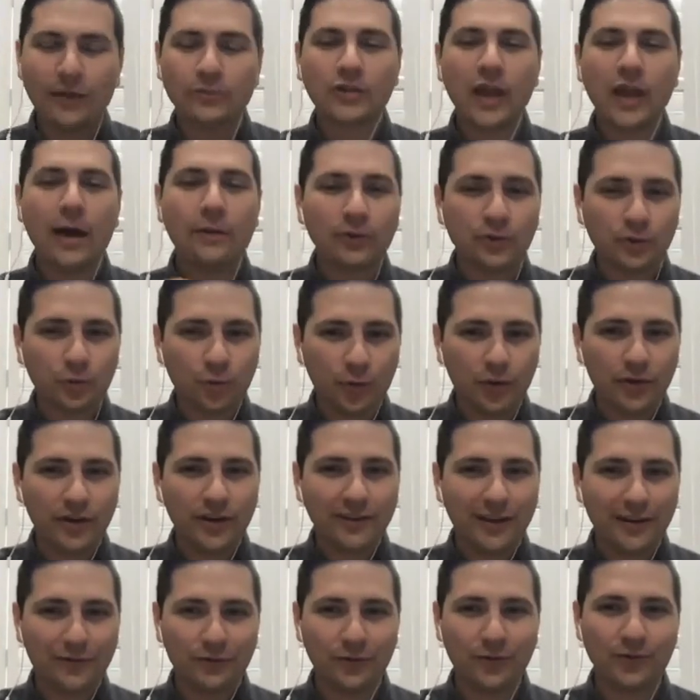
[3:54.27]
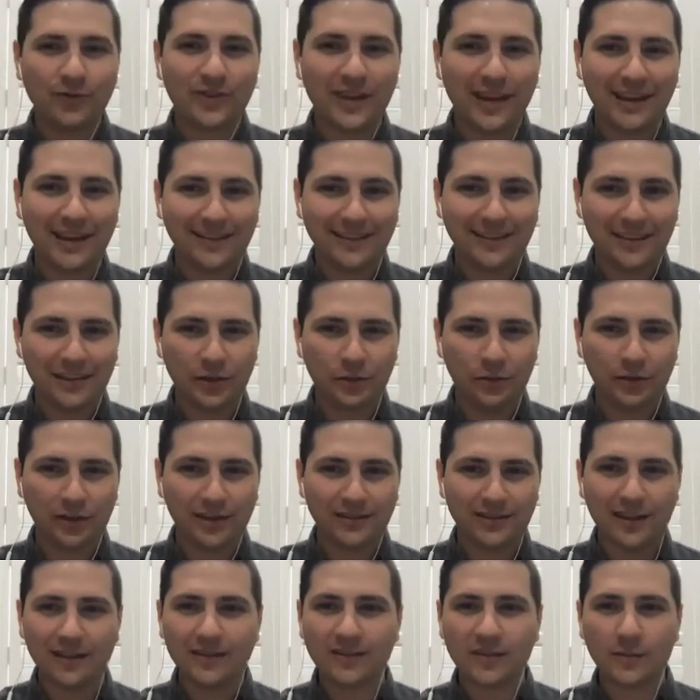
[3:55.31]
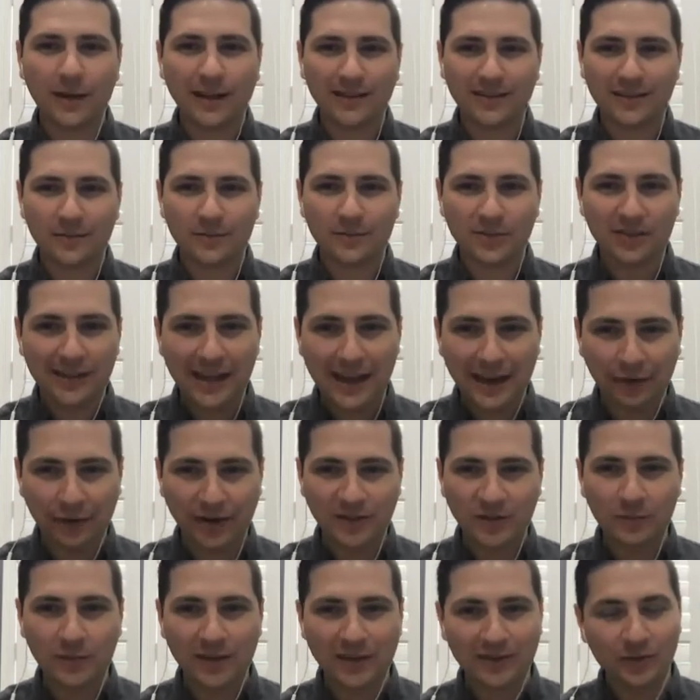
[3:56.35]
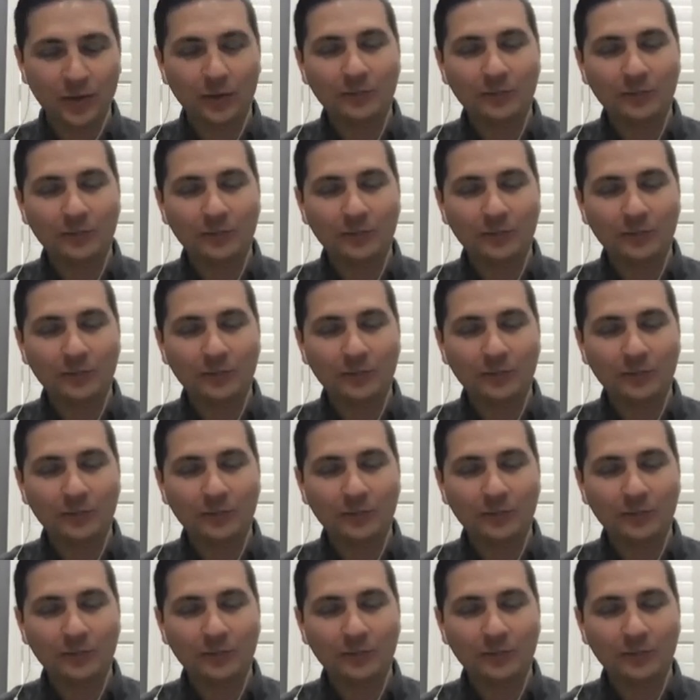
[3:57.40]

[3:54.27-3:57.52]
I was worried there for a second that you were going to tell us about some snake recipe.